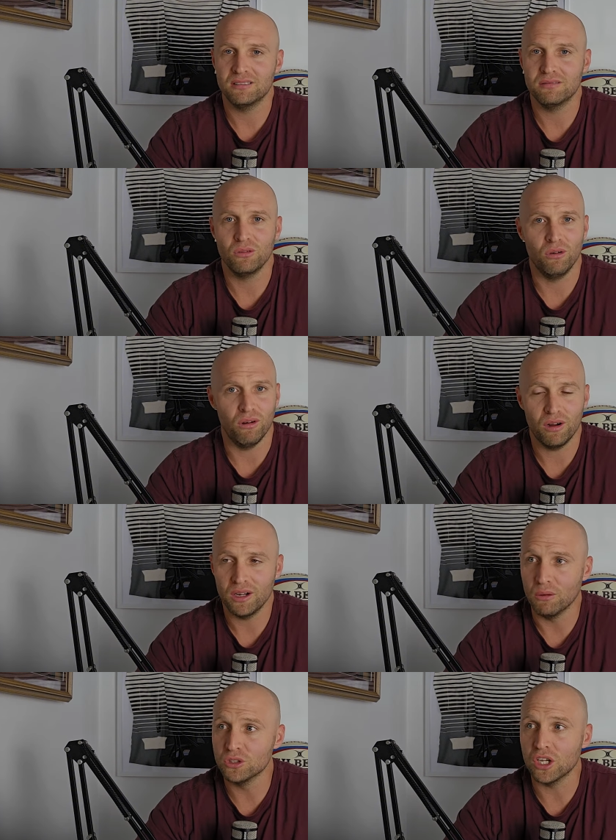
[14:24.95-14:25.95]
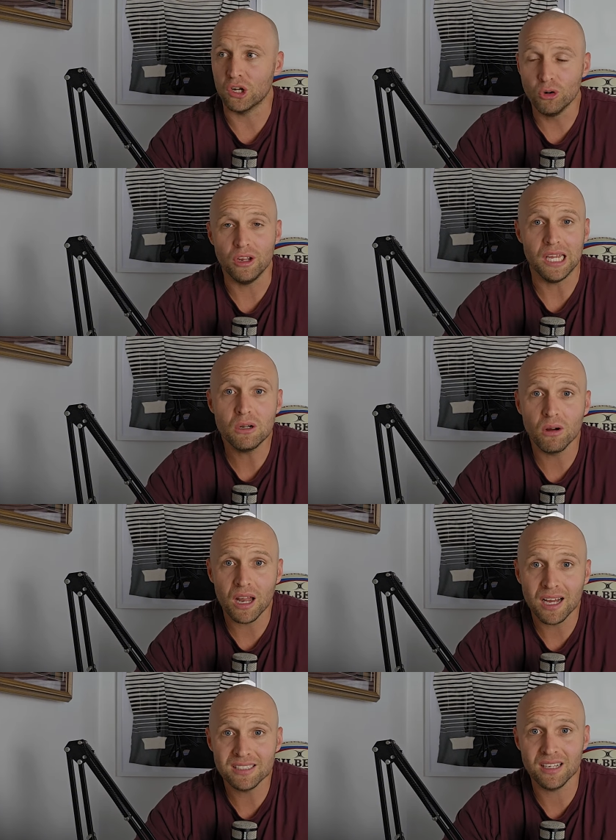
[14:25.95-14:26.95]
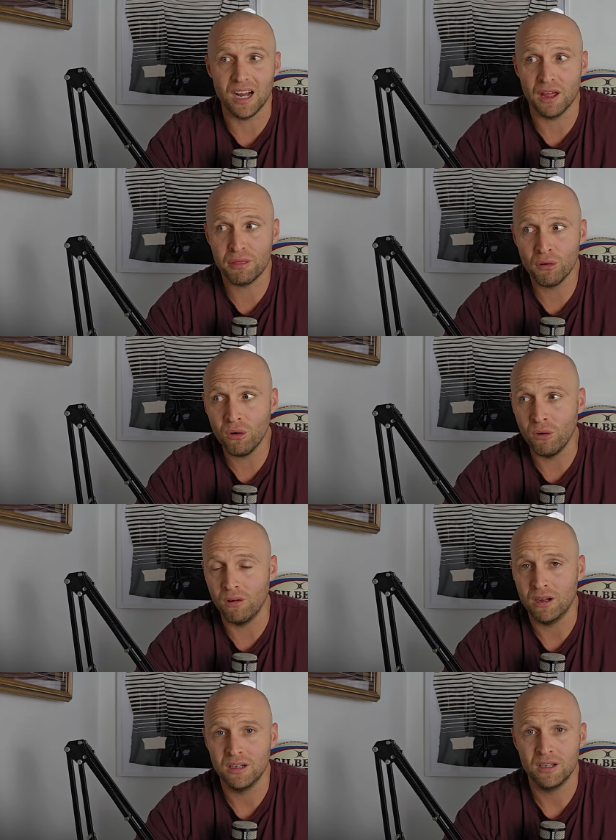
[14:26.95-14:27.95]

It was a good equalizer, I thought,